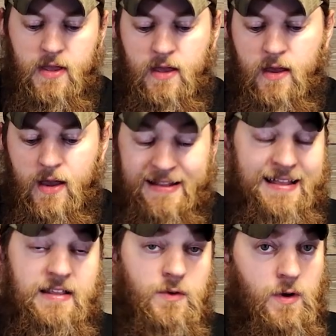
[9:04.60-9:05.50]
I
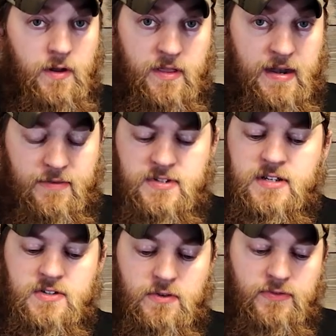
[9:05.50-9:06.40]
like the quality that I've seen
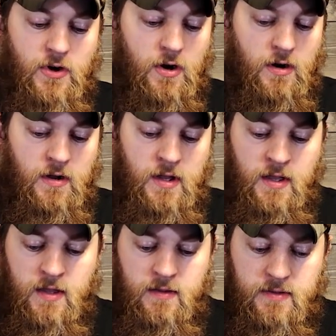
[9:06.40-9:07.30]
so far.
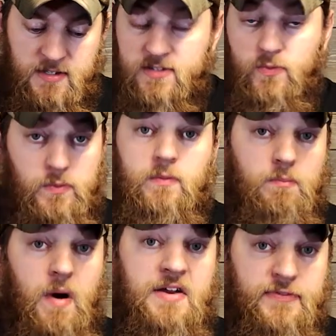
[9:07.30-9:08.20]
This is
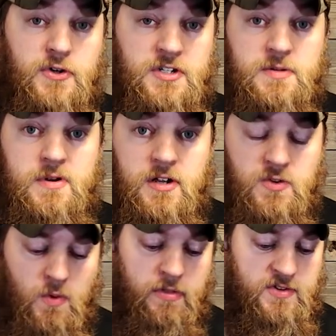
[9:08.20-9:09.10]
my first
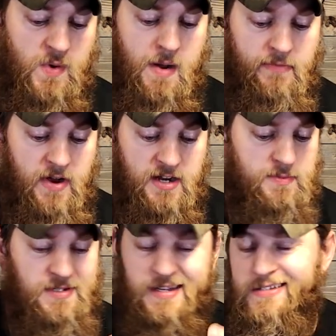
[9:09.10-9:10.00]
experience with Swampfox,
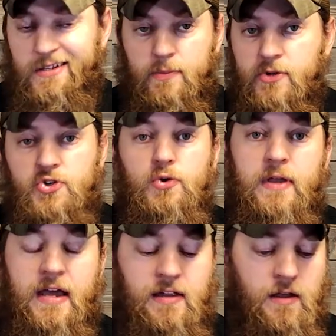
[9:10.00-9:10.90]
besides a little bit of
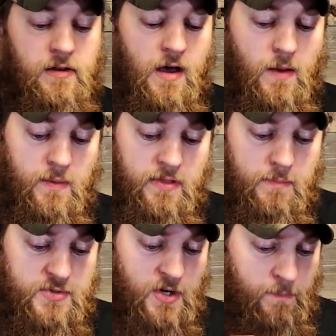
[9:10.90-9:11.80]
shooting at GunCon with
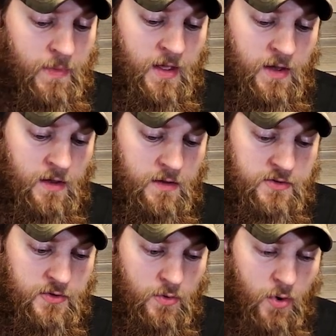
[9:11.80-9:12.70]
them. So,
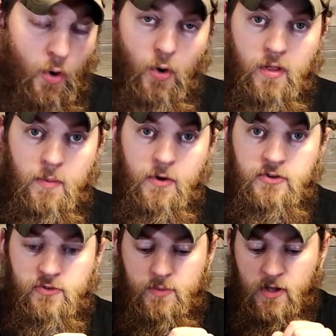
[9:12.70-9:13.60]
to Cord and the
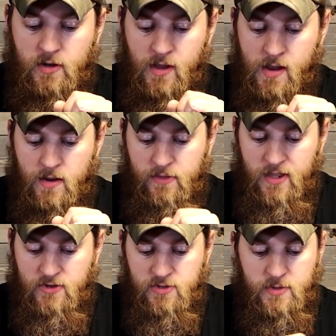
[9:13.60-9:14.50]
boys from GunCon,
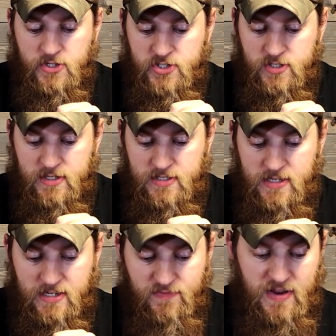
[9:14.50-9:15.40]
thank you so much. This
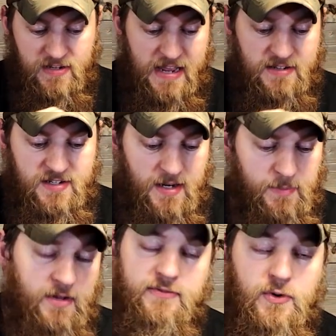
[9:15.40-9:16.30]
thing is fantastic. I'm
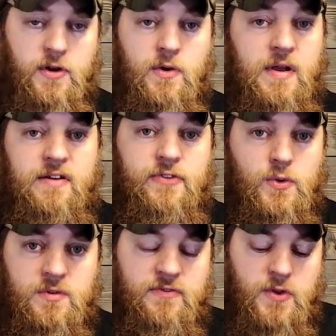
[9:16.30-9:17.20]
looking forward to doing a full
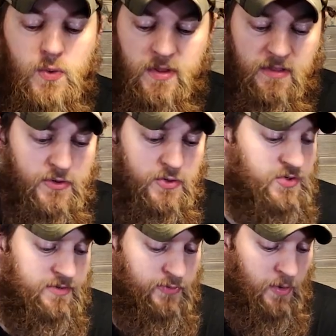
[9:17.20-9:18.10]
review in the
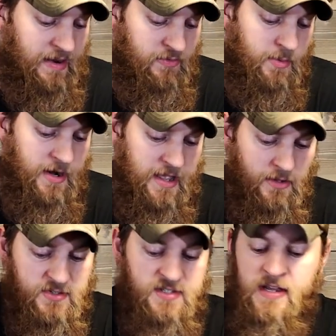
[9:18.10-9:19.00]
future for everybody
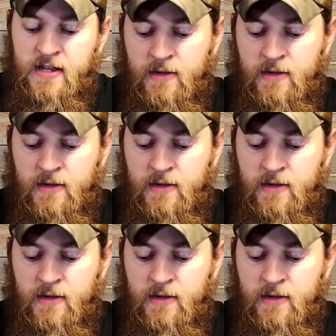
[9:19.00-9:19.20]
else.